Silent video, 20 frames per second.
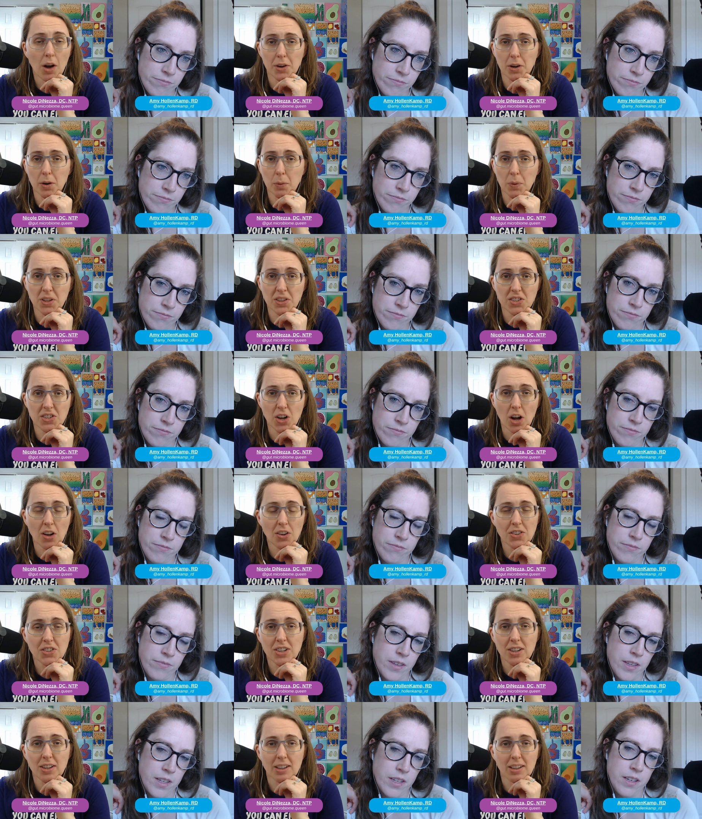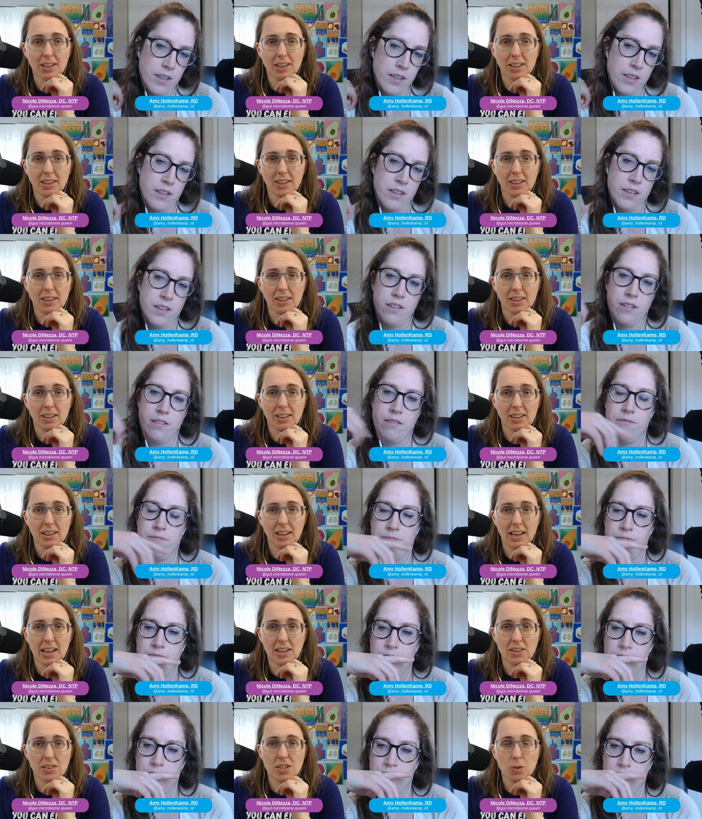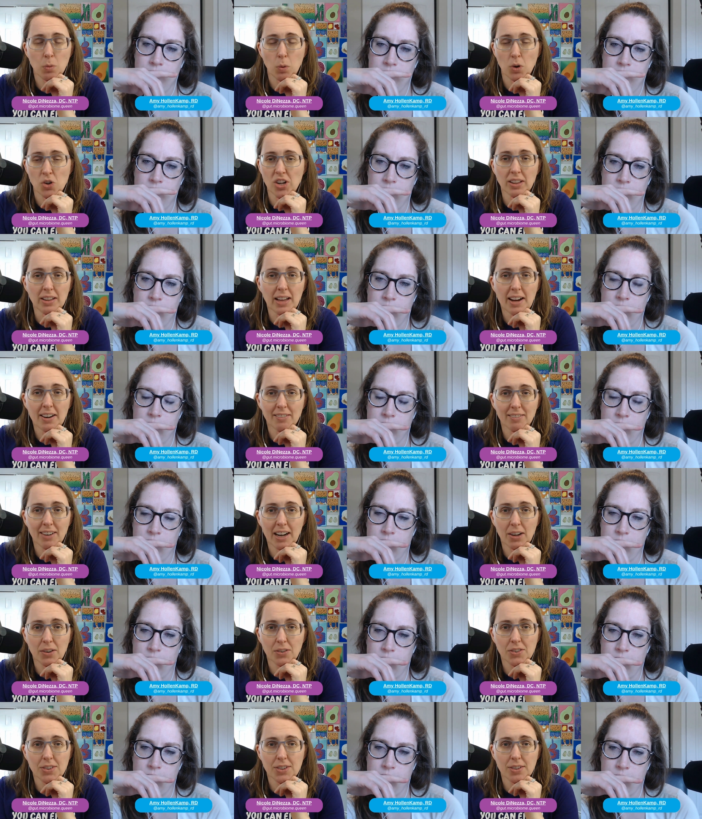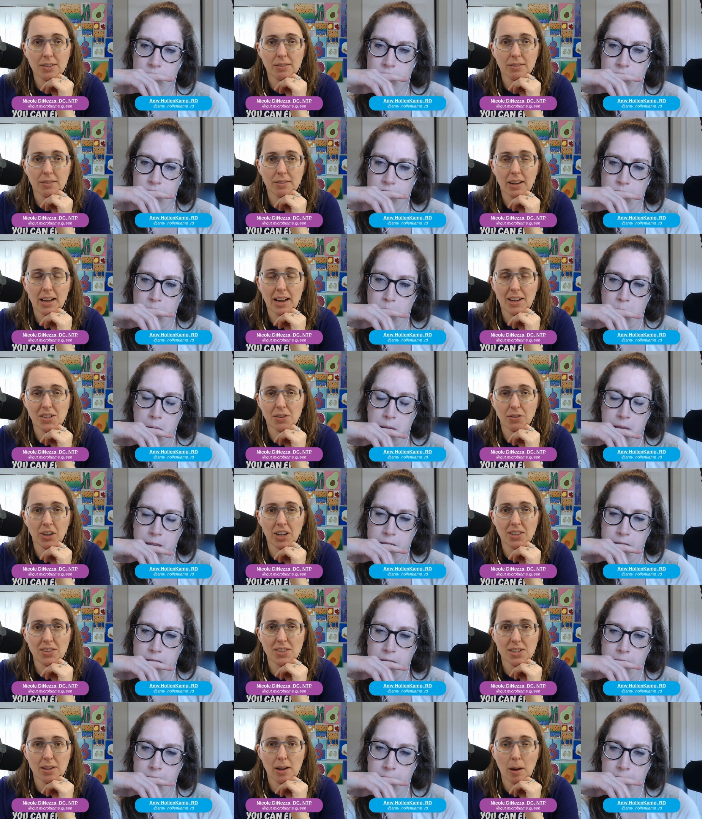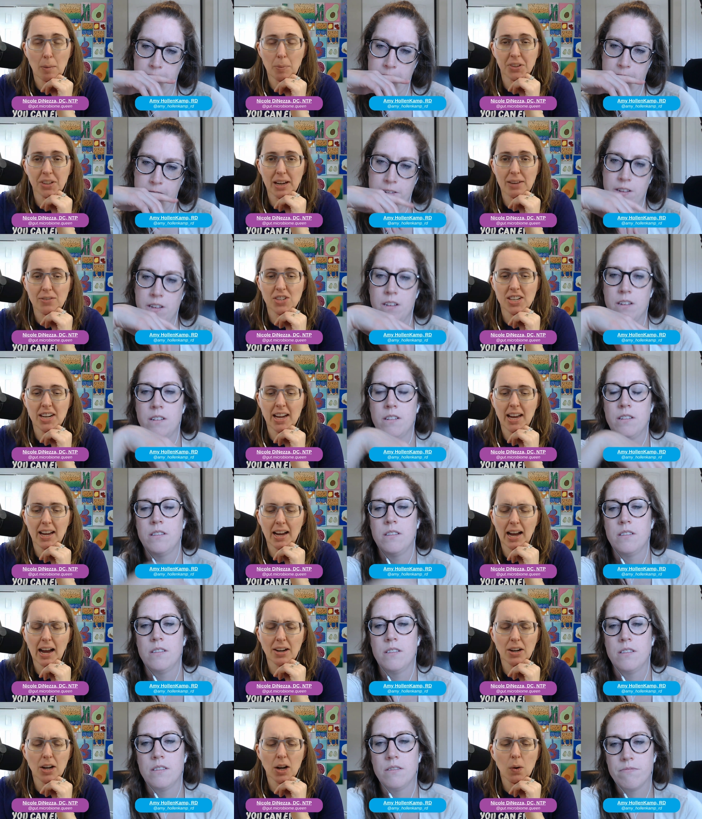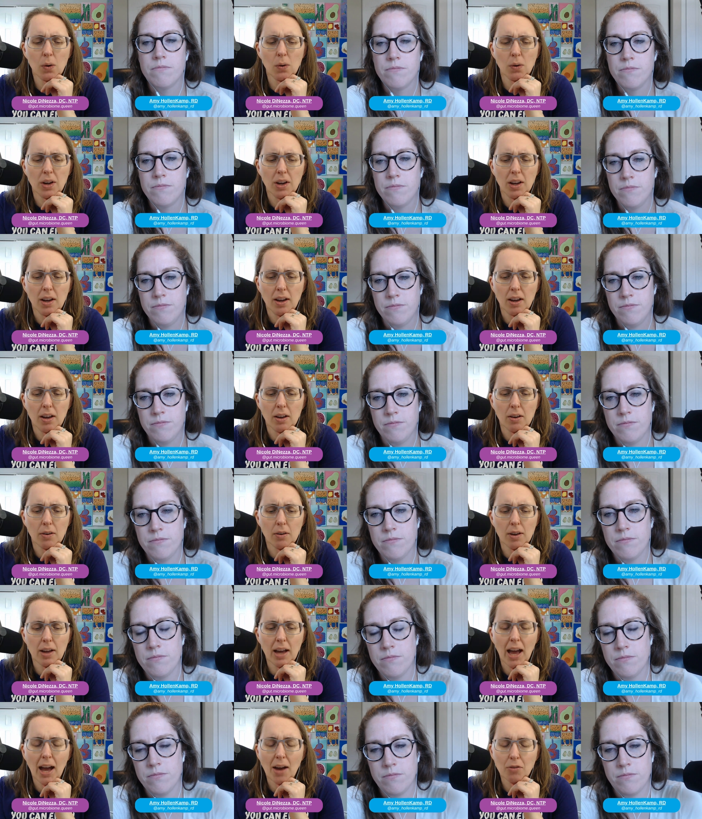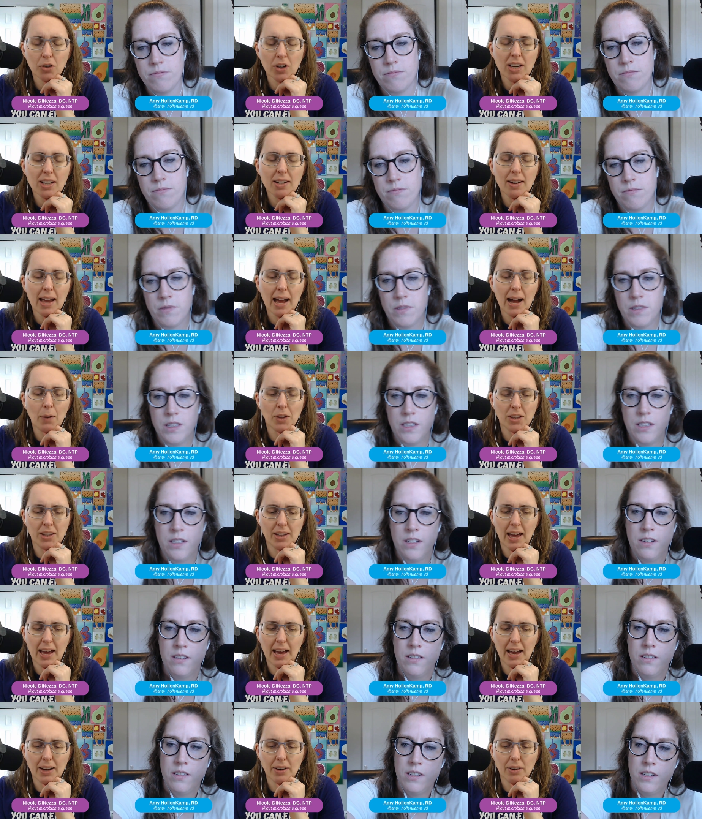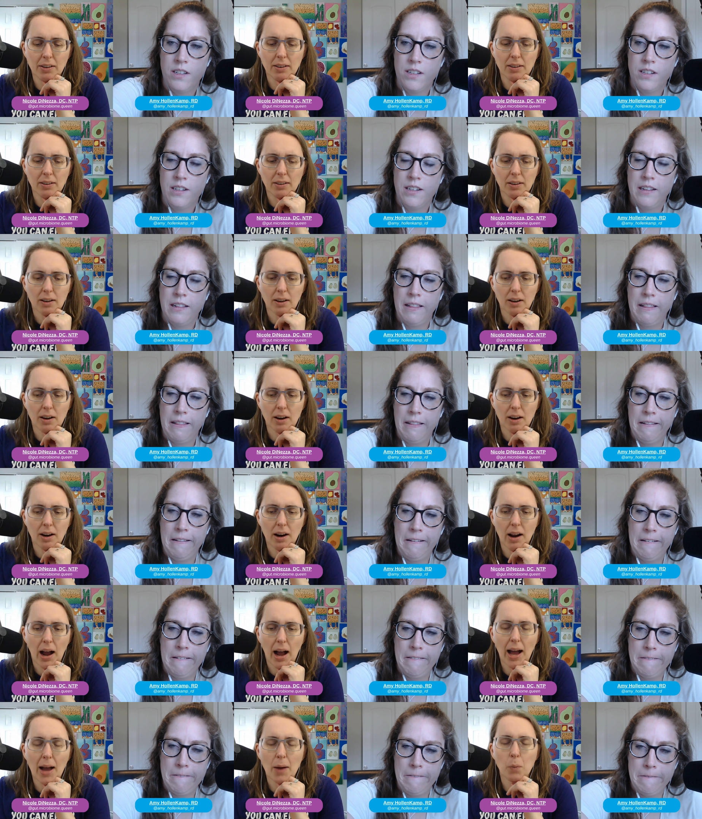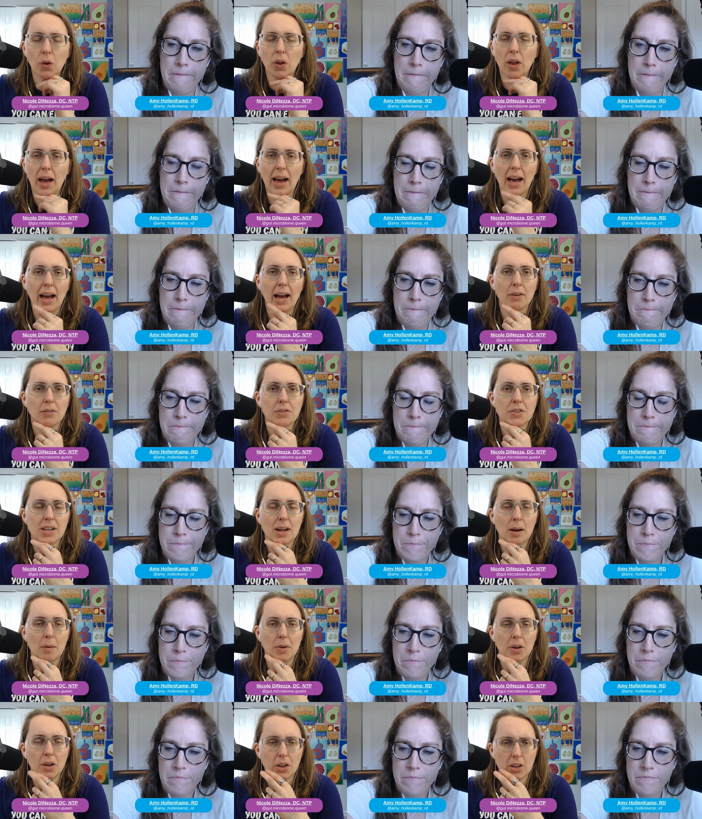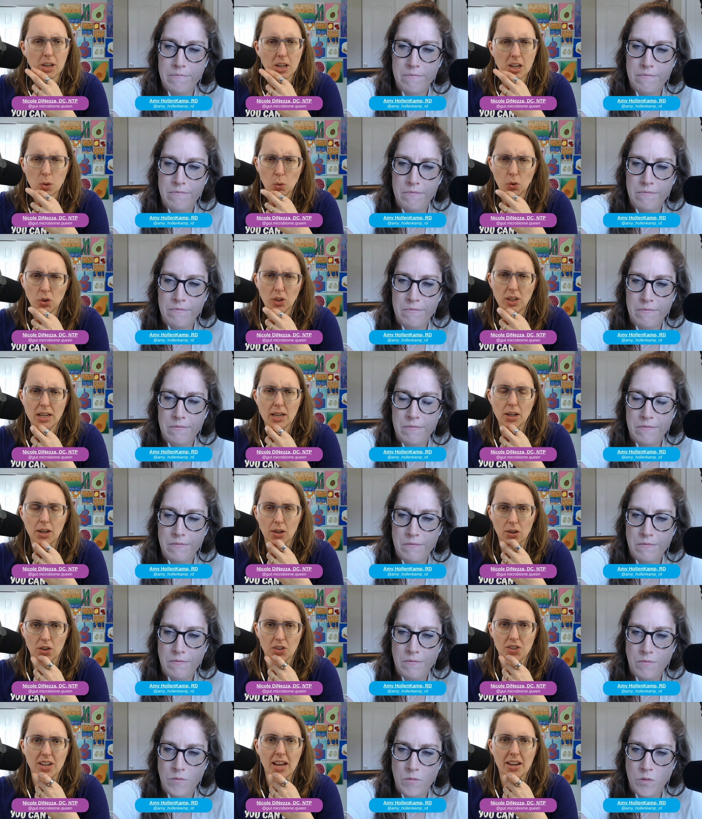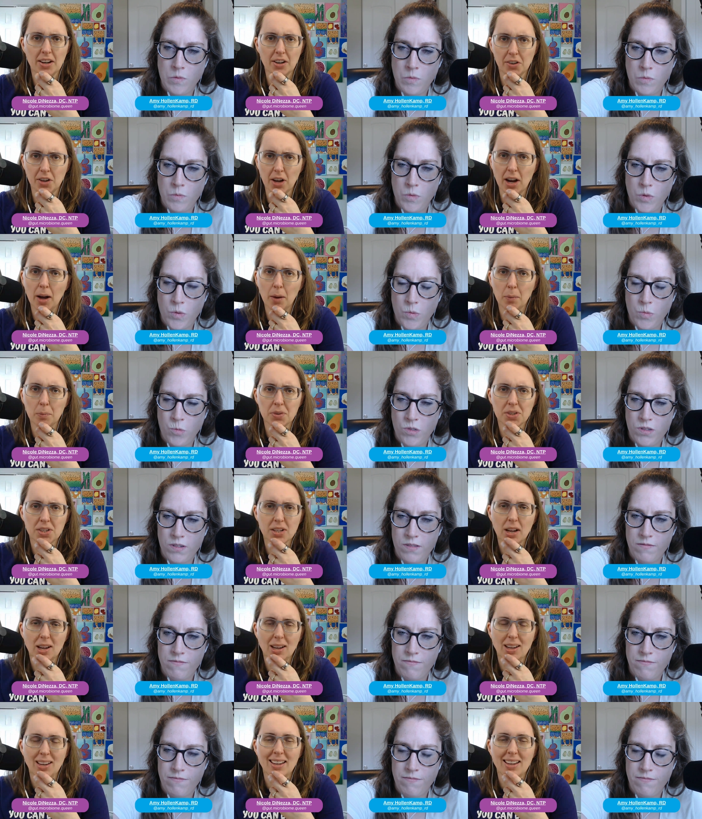Speaker 1: water with salt and swishing that around as a rinse a couple times a day. I know every now and then I will have some acutely irritated gums.